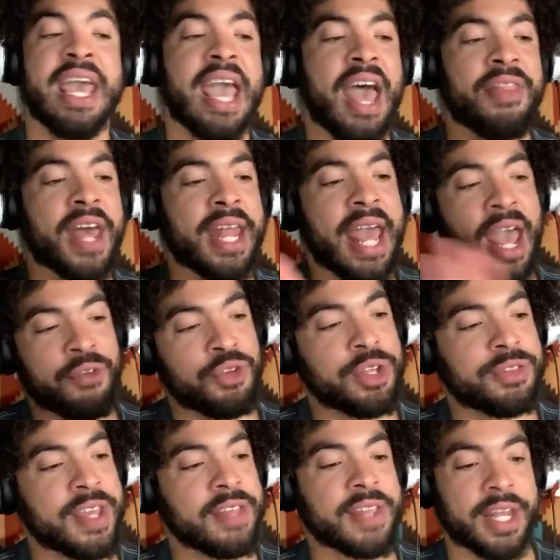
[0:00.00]
and that
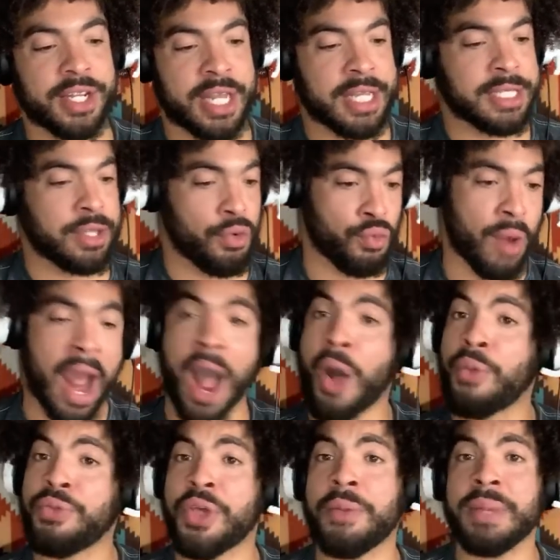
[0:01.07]
everything that is
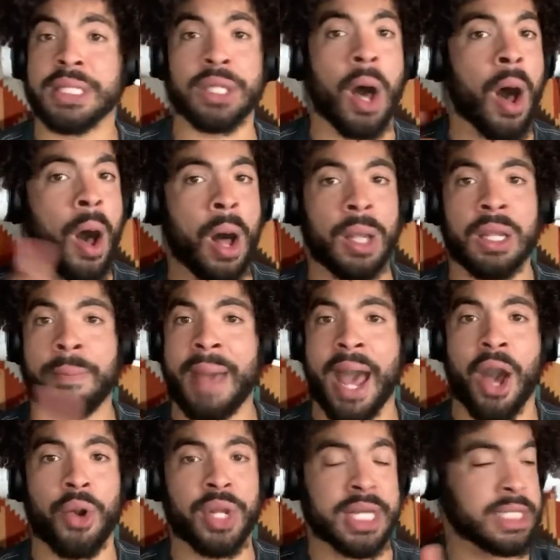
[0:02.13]
around them is
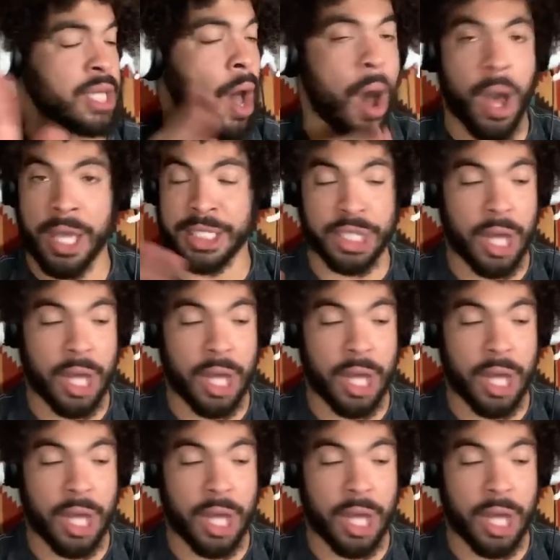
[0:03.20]
all about it's